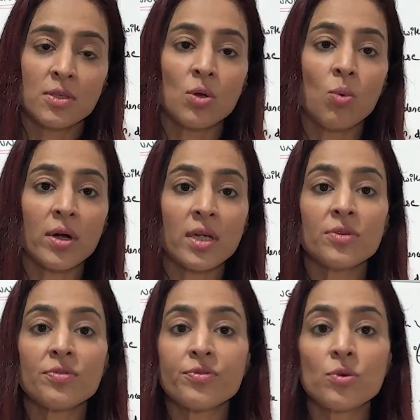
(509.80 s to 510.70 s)
So what are
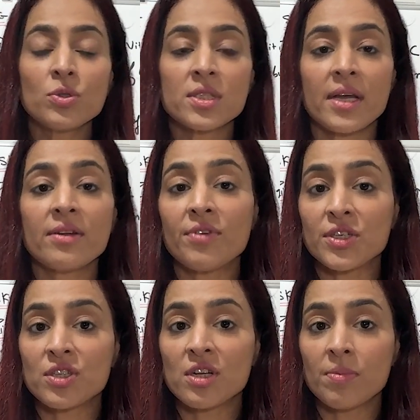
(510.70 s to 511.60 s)
the fruits and
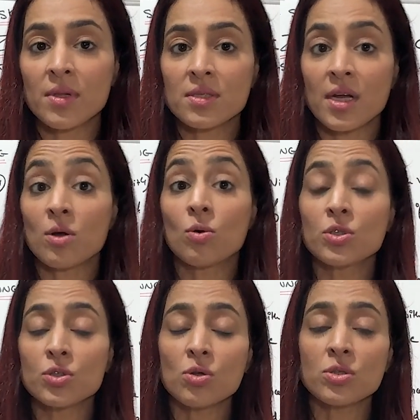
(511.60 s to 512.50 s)
vegetables that are good
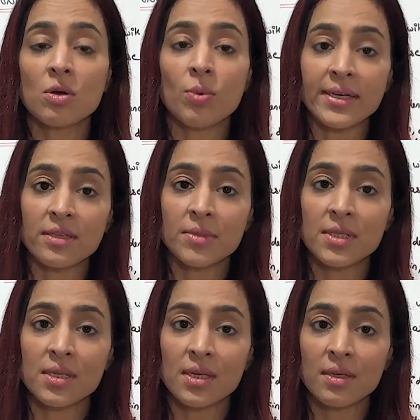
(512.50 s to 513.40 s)
source of vitamin
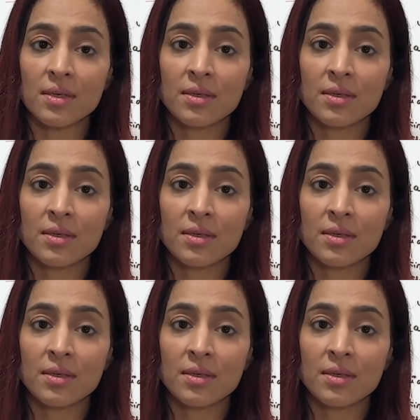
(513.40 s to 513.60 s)
C?